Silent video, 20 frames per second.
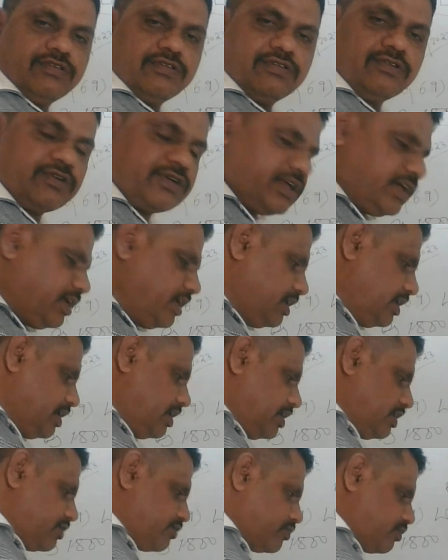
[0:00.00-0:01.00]
Okay.
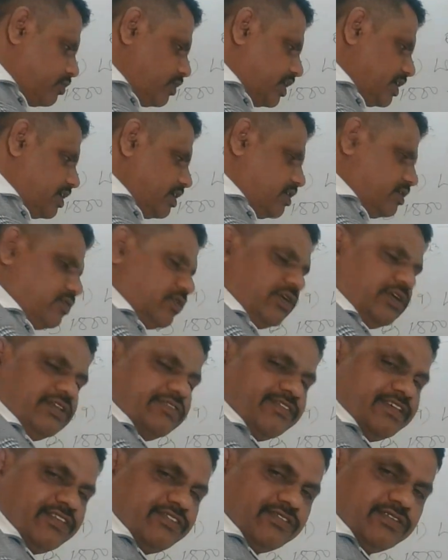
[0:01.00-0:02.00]
So what I will do, I
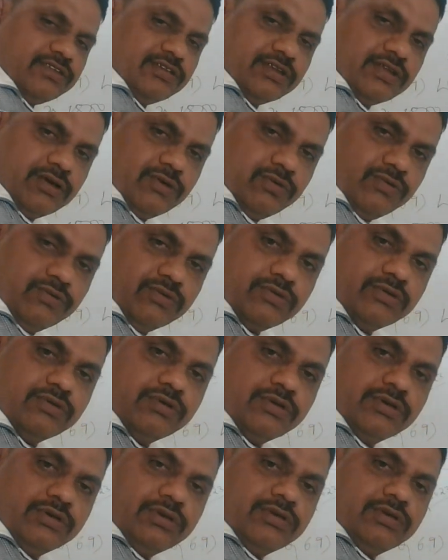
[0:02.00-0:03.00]
will just now
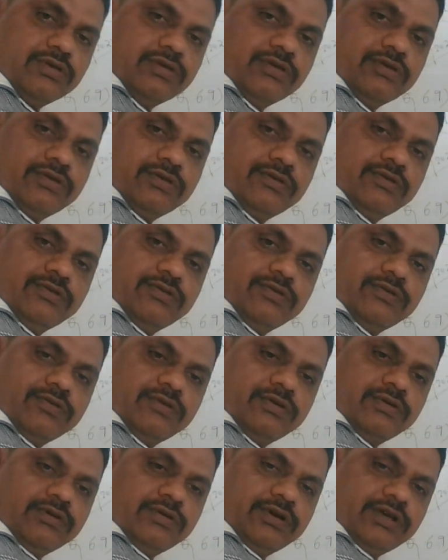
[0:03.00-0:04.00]

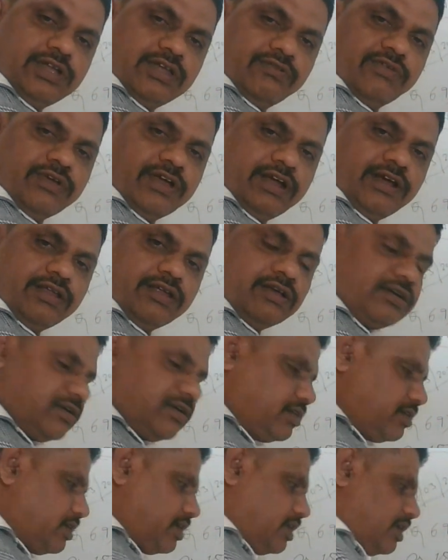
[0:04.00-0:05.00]
divide,
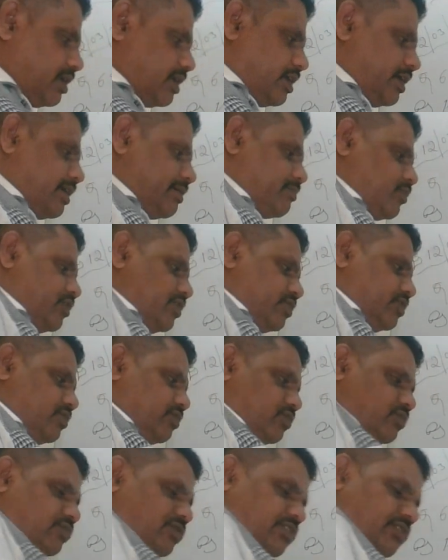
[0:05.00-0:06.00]
or I am going
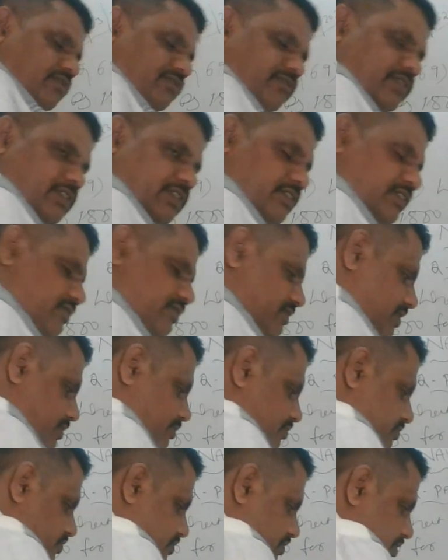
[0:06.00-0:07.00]
to do the further
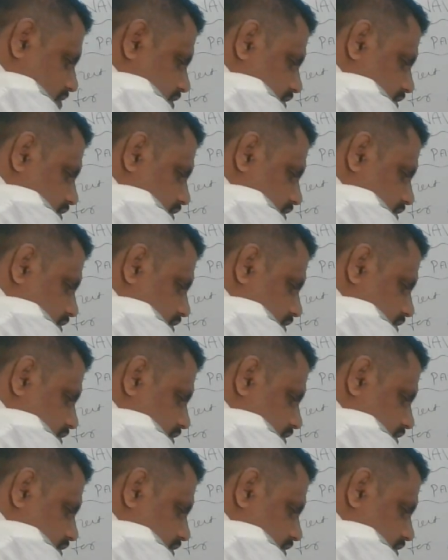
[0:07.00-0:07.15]
steps.